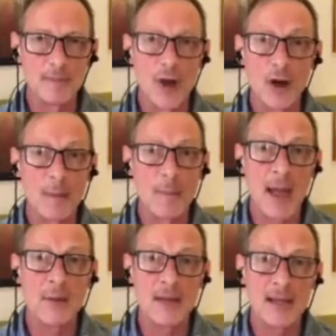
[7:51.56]
talk
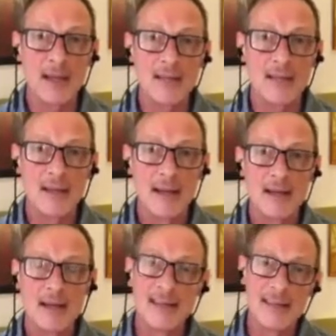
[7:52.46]
about is
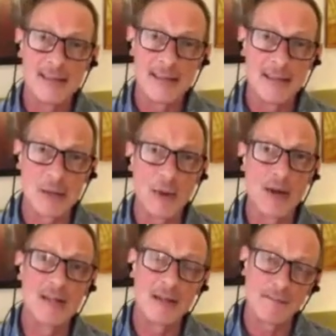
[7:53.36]

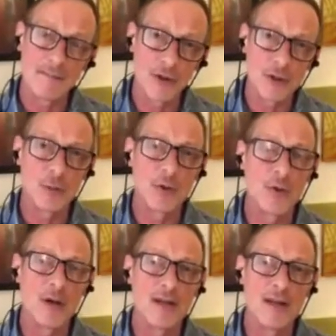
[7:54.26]
1961. It's the first
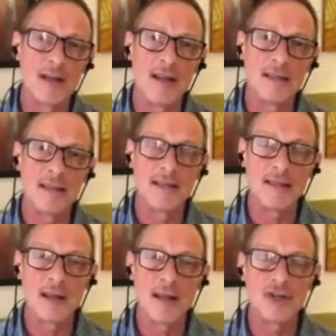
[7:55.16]
recording in this
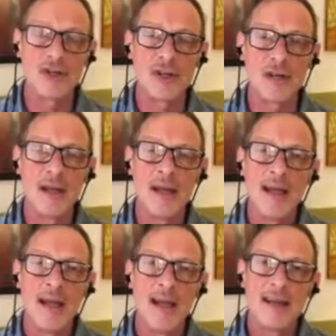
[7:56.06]
collection.
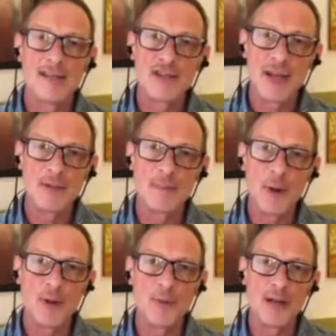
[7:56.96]
And it's James
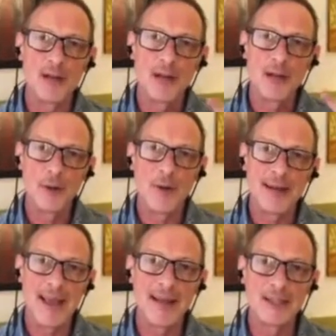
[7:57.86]
Baldwin,
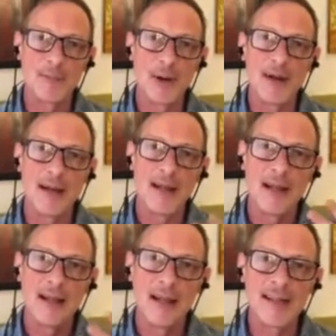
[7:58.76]
Lorraine Hansberry,
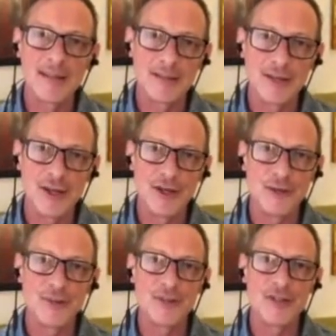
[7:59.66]
Langston
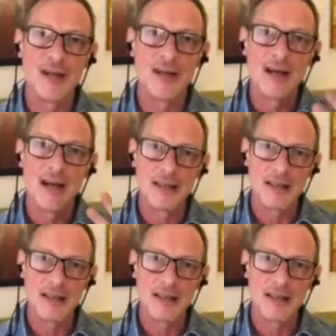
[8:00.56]
Hughes, a